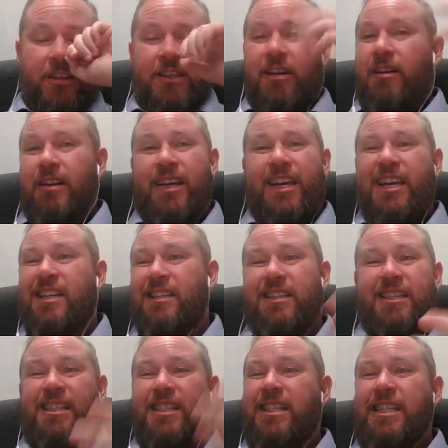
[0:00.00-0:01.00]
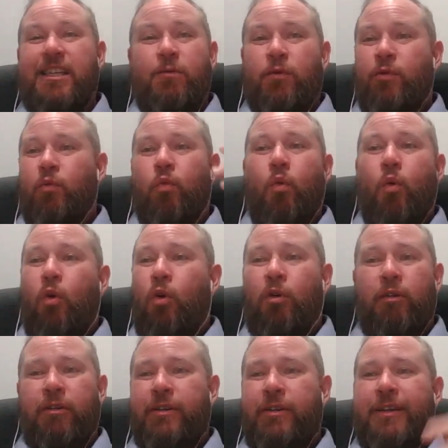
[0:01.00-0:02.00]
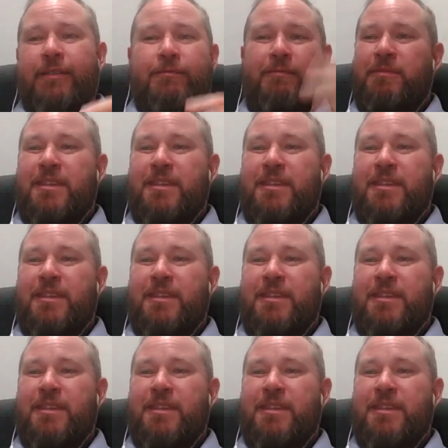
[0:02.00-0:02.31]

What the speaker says: young kids are seen with war and they've